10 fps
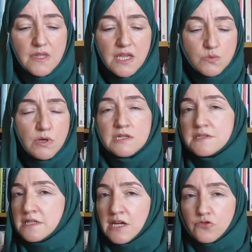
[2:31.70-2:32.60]
as well as
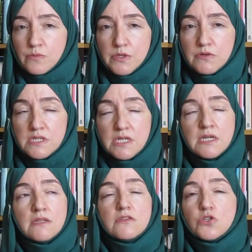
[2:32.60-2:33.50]
the natural
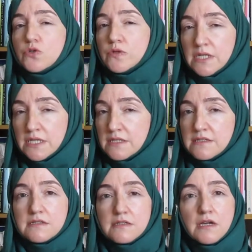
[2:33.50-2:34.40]
beauty, the
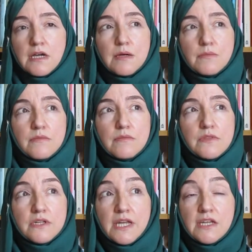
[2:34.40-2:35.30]
trees,
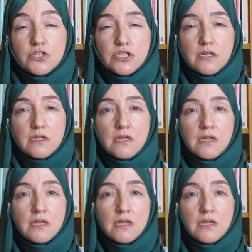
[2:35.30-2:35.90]
the nature.